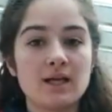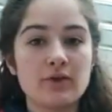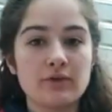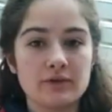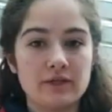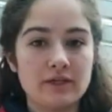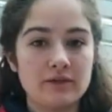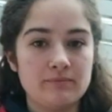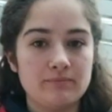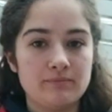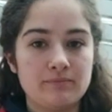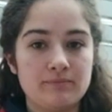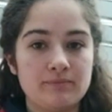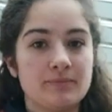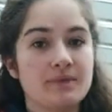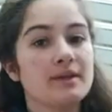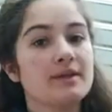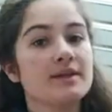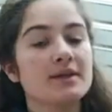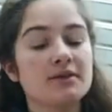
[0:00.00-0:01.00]
Okay,
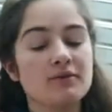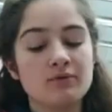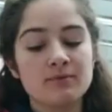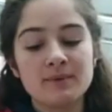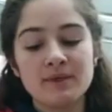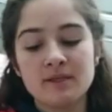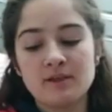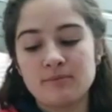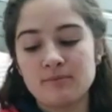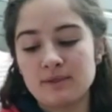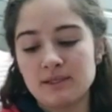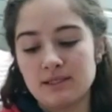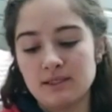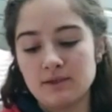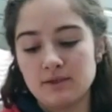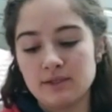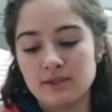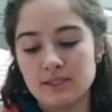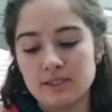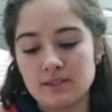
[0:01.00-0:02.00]
if we're being completely
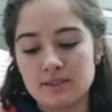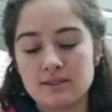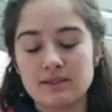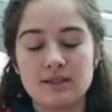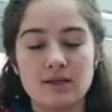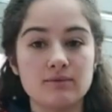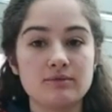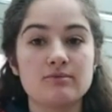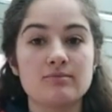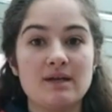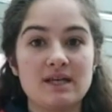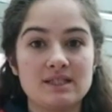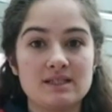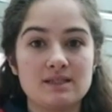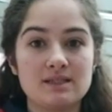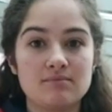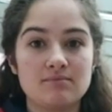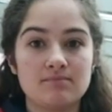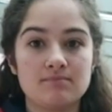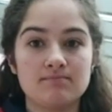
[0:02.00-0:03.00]
honest, that was a
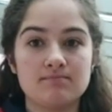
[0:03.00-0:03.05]
mess.